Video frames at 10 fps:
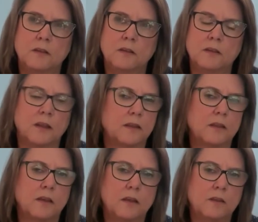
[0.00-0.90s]
like
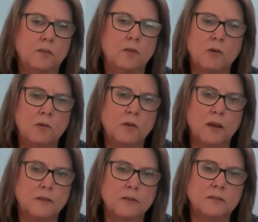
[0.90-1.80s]
no
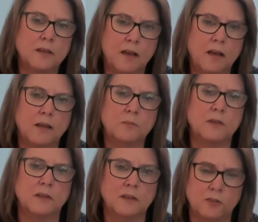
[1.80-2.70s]
other time
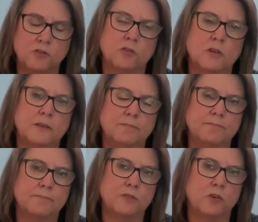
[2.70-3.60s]
in history
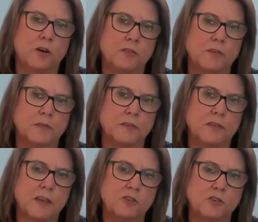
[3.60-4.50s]
for our
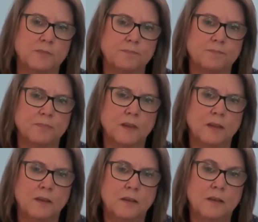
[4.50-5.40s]
civilization.
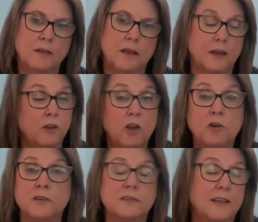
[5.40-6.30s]
I know
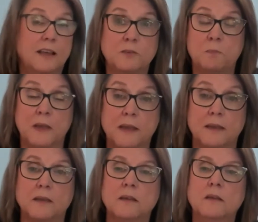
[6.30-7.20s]
it sounds
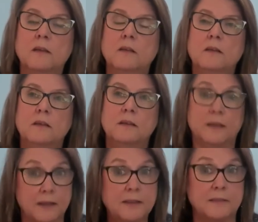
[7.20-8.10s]
big. It
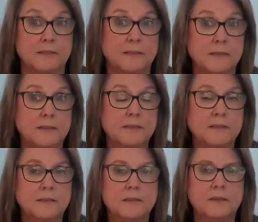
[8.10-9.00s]
is.
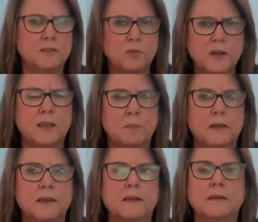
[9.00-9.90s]
It's really
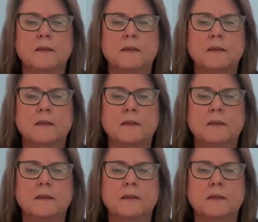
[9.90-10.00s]
big.